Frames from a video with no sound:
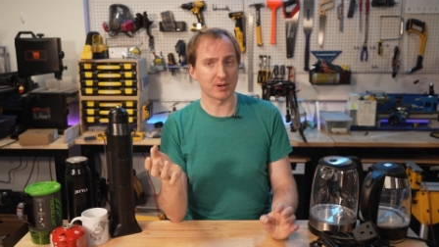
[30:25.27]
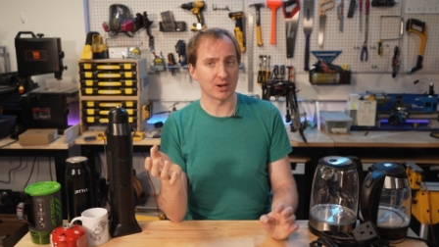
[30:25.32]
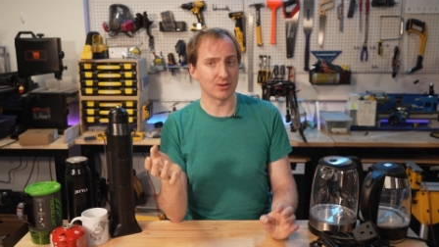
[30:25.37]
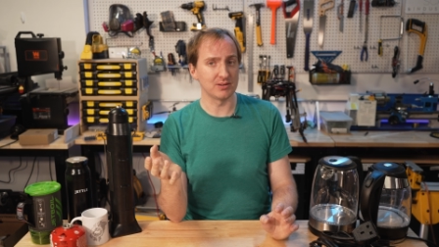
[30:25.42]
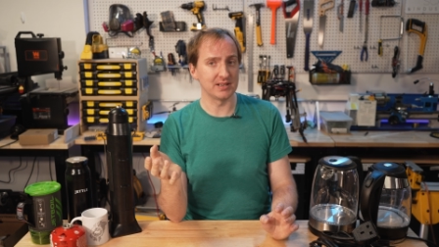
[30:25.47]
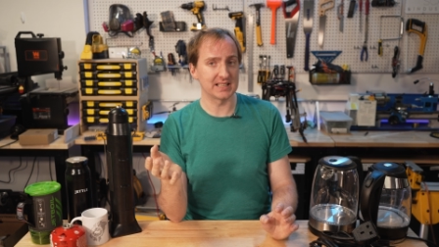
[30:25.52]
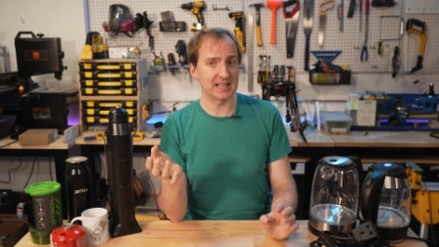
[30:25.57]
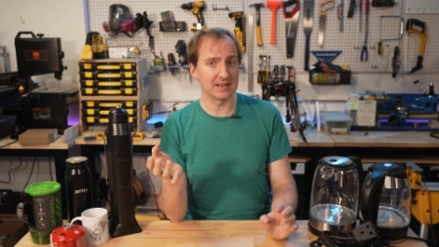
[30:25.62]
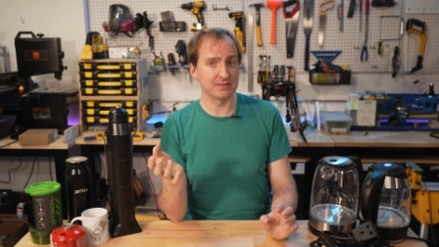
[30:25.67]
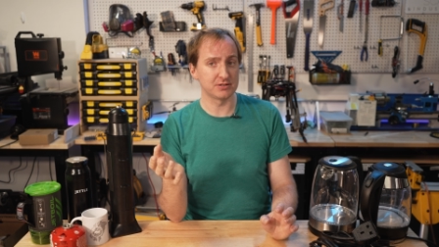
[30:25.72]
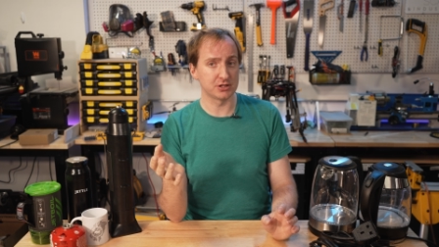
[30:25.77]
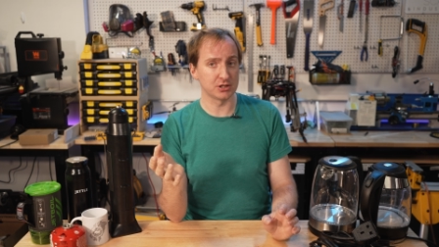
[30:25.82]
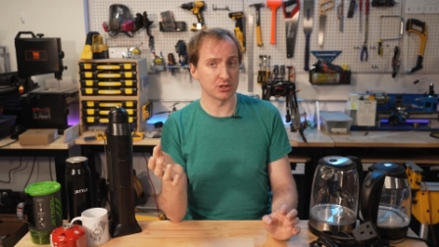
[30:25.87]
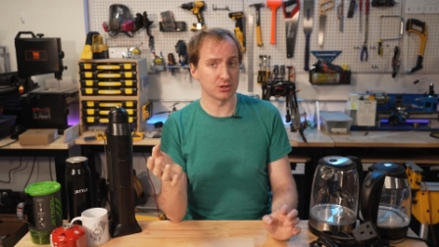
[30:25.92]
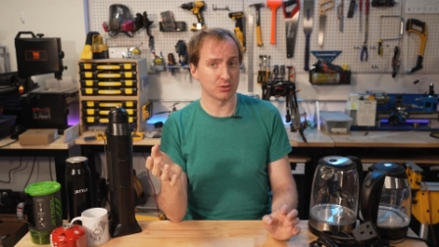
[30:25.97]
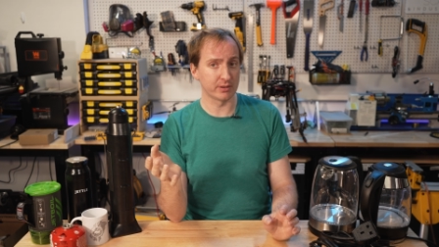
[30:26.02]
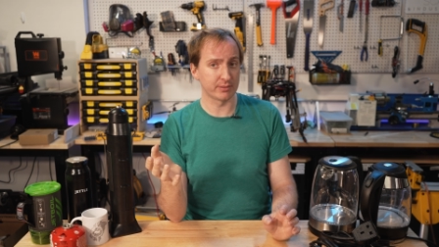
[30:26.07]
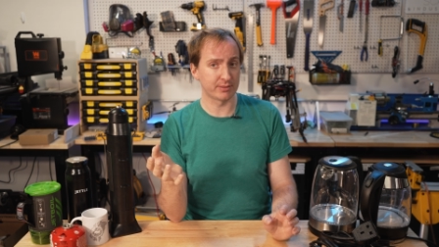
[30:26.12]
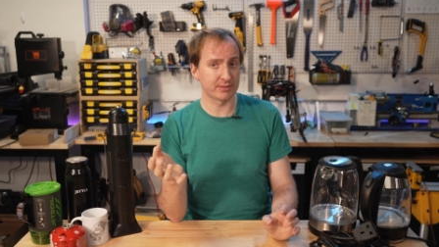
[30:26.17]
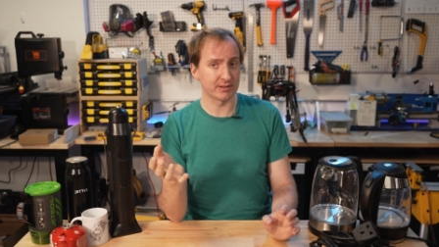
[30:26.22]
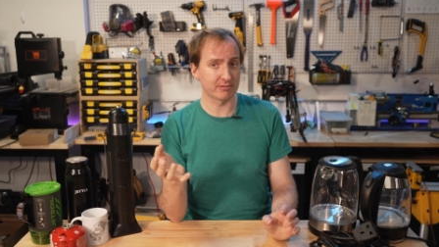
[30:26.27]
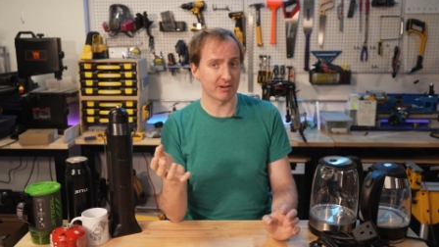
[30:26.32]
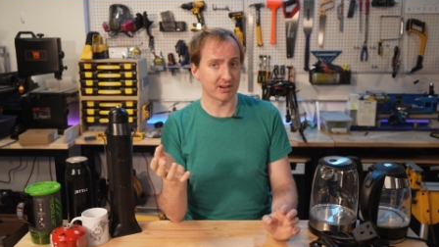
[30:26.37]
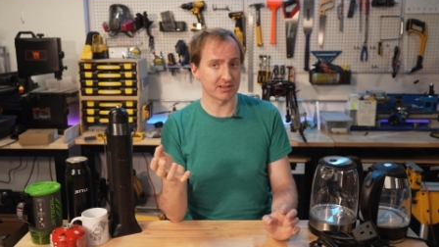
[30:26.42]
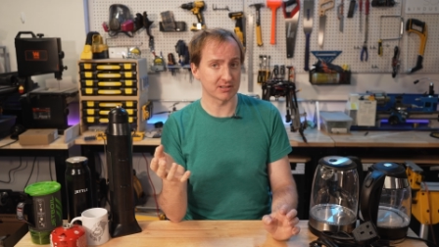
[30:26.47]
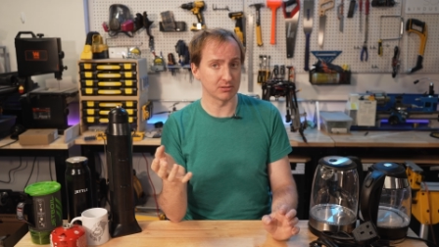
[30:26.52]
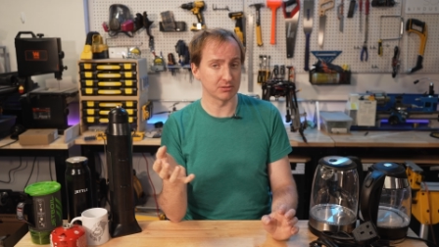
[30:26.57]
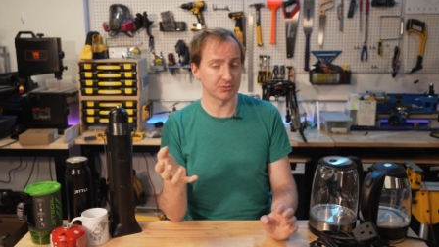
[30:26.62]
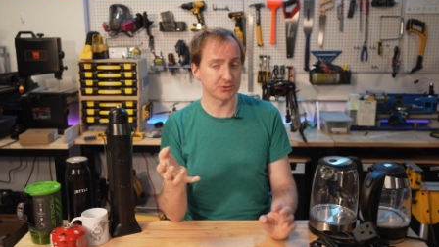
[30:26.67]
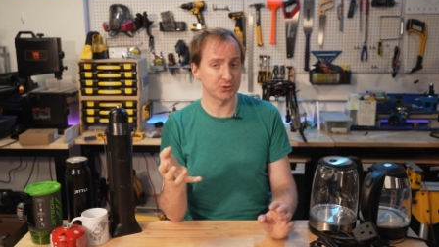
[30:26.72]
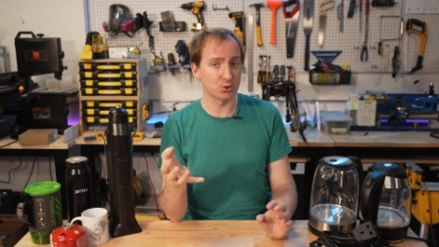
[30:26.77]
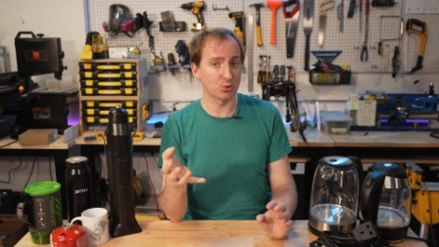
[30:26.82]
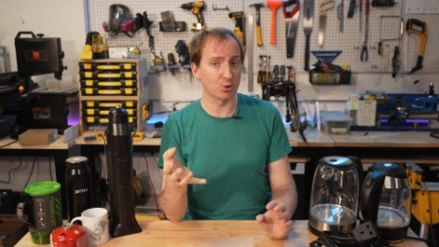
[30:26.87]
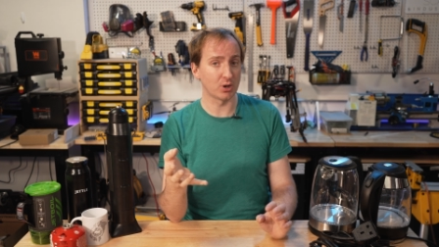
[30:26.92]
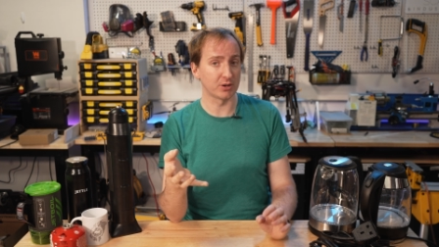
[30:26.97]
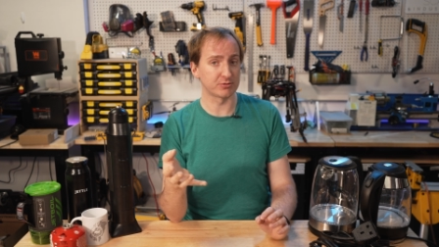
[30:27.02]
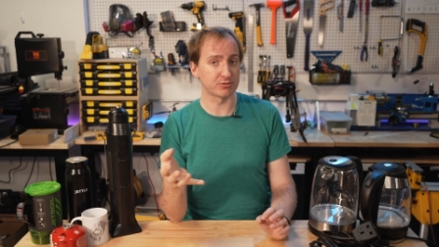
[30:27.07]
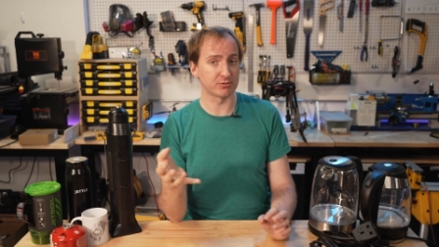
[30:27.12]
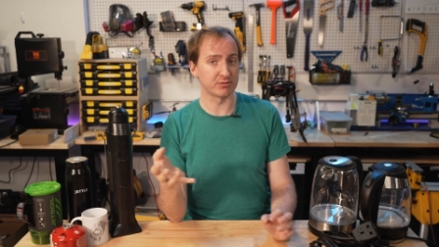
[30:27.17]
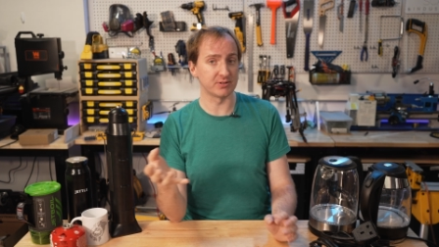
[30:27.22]
only gives you a theoretical
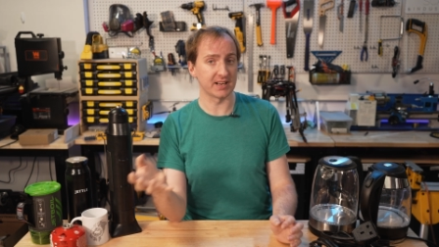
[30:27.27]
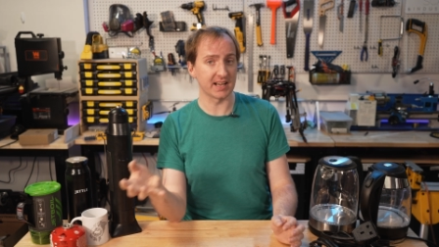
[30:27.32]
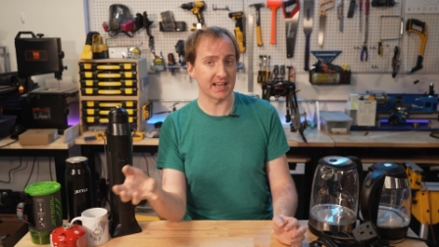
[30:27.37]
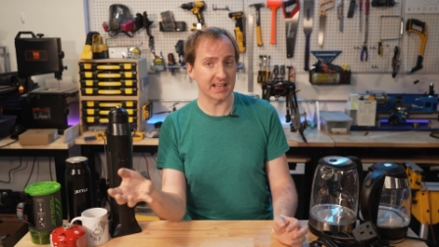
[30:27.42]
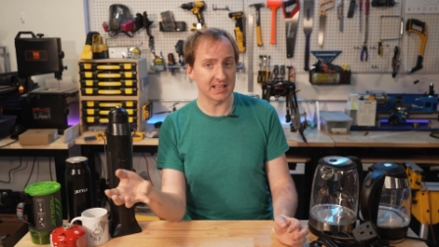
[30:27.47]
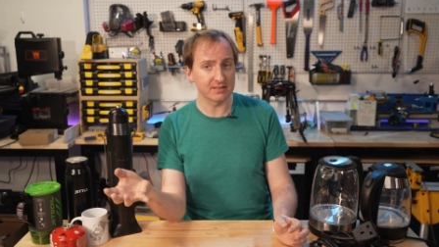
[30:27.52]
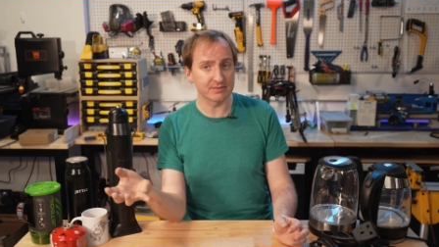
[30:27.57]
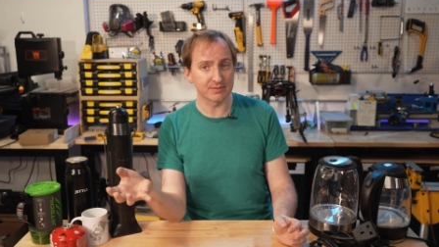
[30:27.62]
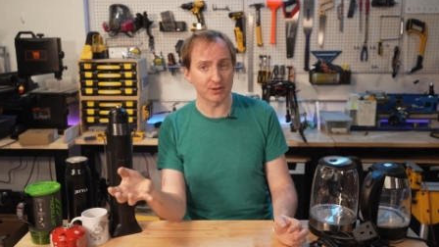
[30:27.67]
208